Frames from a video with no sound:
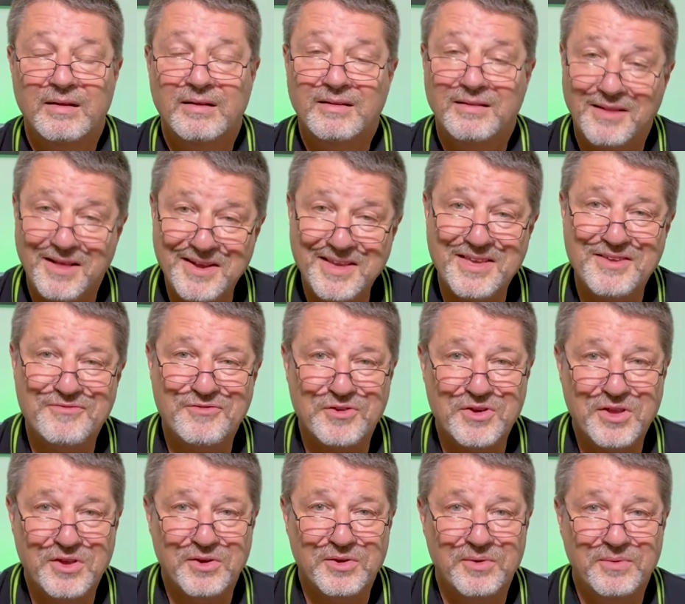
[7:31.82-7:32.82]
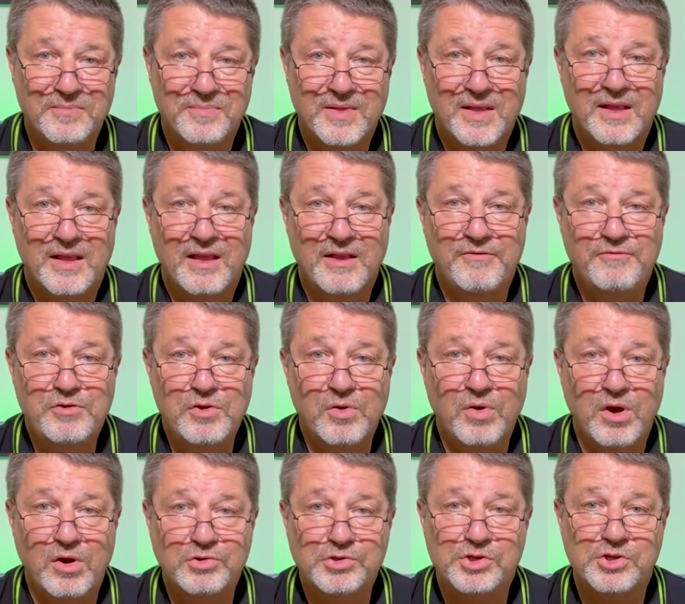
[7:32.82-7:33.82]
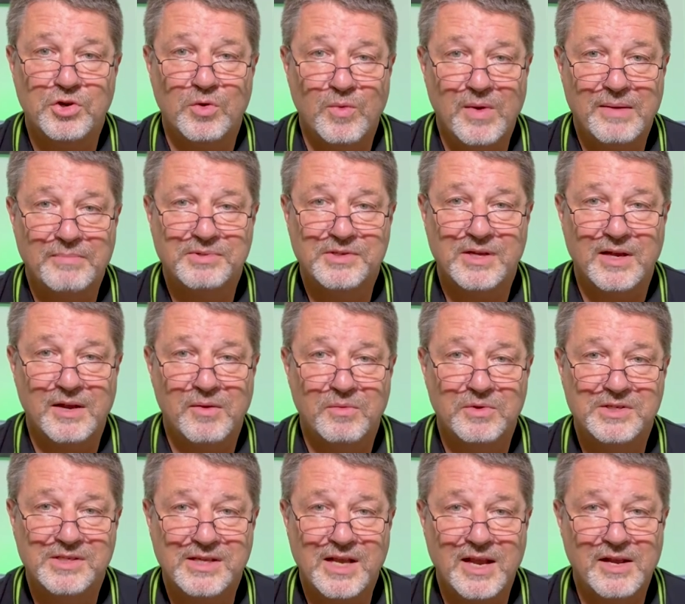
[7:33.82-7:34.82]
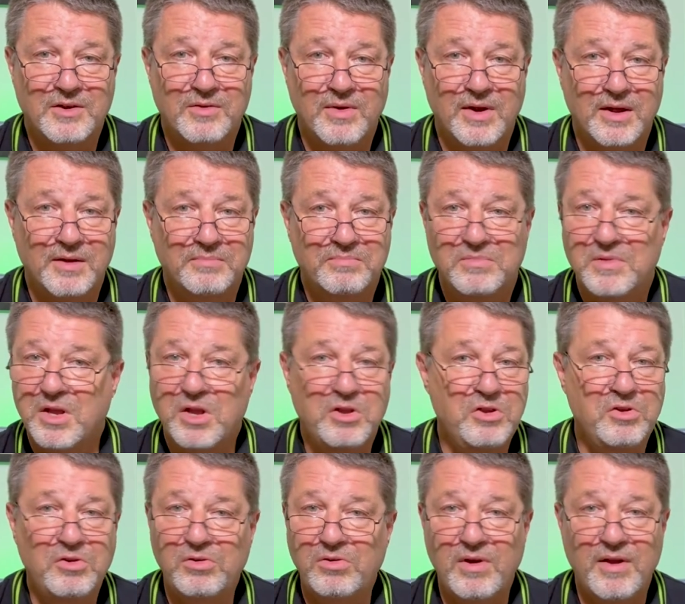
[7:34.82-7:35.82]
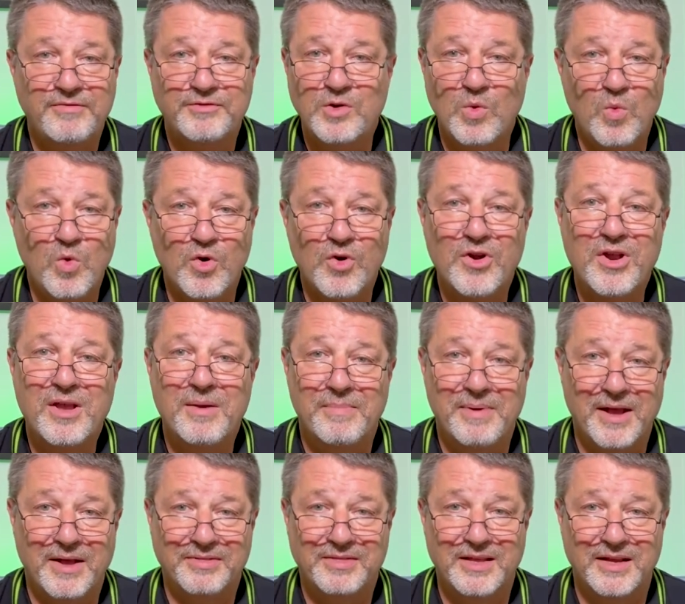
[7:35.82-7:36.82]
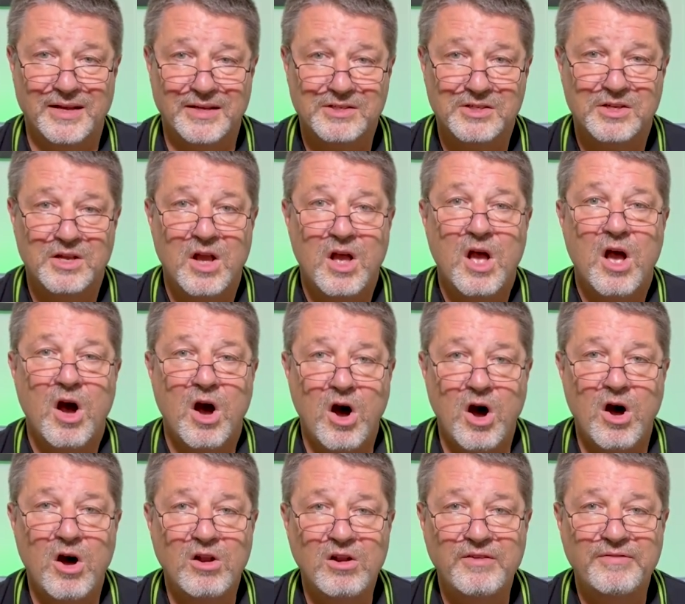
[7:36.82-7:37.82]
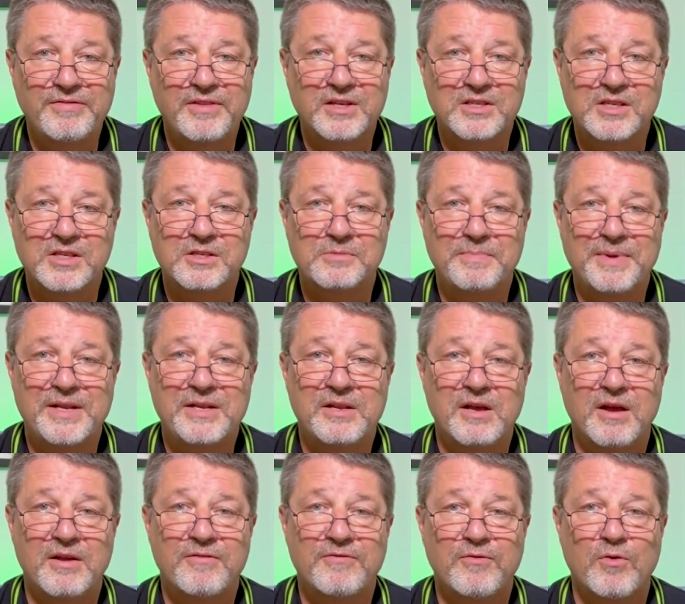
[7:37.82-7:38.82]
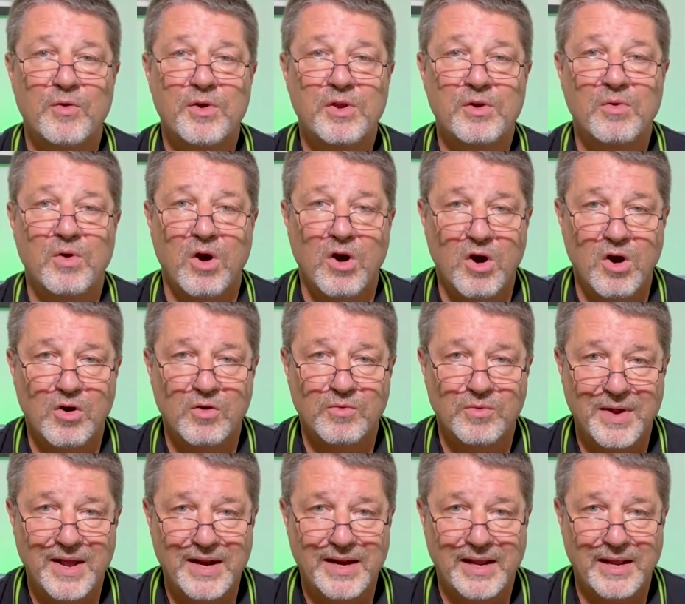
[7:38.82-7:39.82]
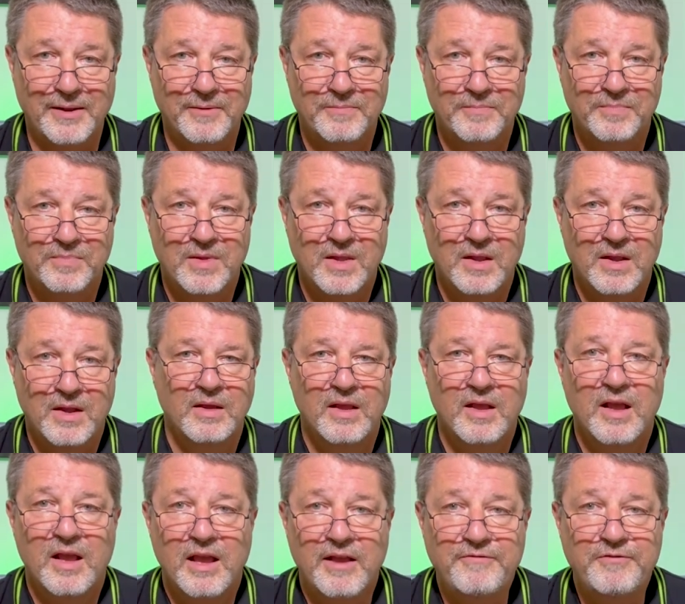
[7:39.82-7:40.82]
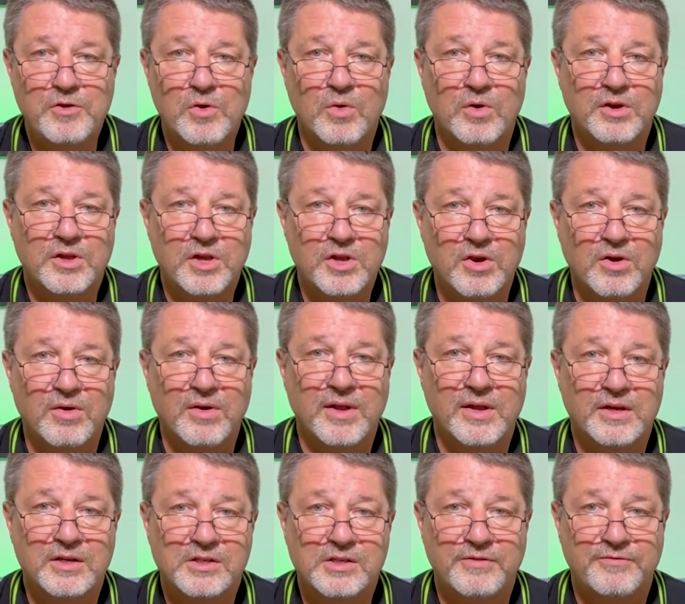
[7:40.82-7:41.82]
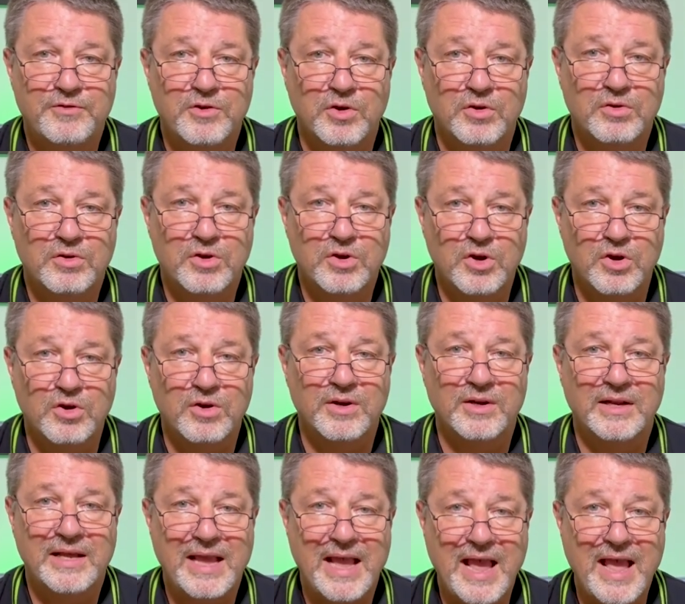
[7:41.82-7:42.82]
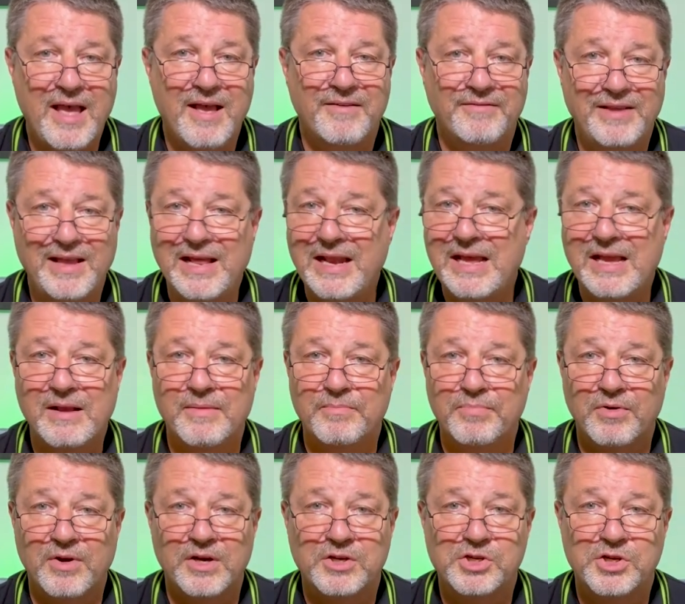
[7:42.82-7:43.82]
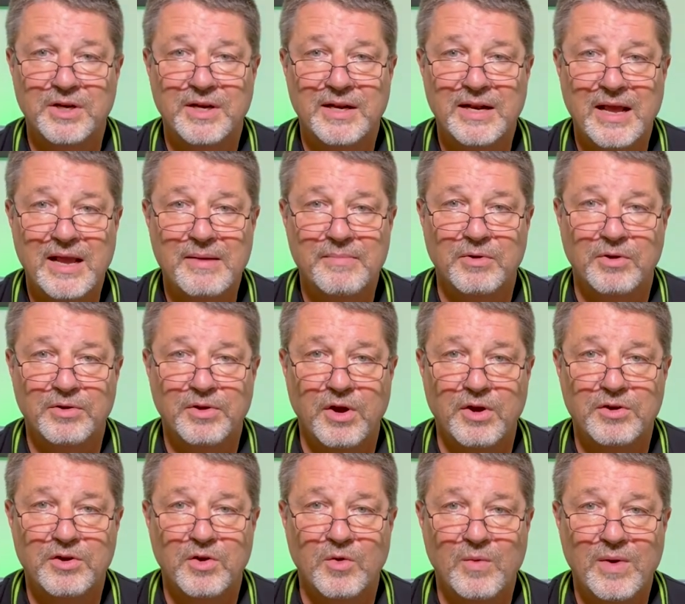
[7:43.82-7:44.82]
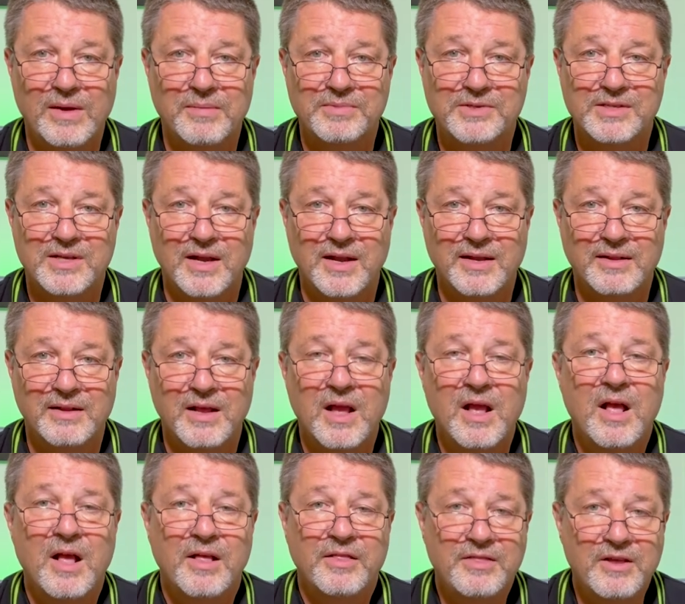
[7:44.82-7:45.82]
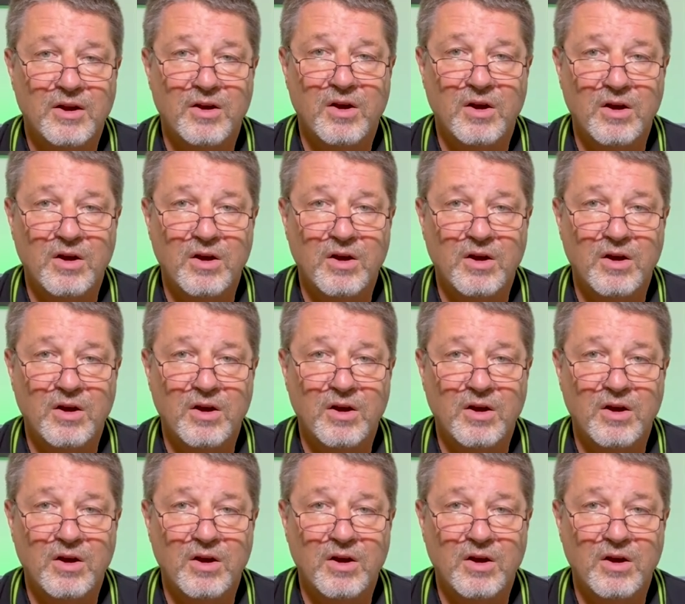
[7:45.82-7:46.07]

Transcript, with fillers: Lucky for you, if you host your website with SiteGround, you don't have to worry about this. All of this has been done for you already. If you are curious if you currently have any compression enabled on your website, there